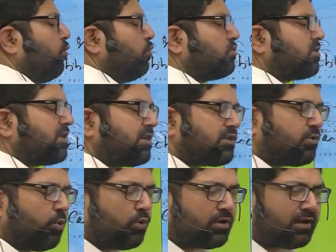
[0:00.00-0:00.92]
its
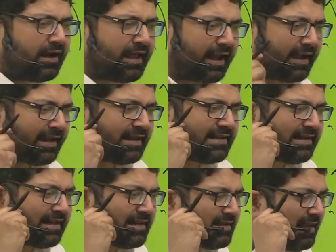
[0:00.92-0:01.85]
original
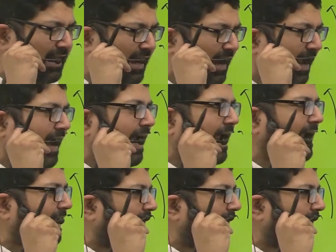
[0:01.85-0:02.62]
characteristics and gets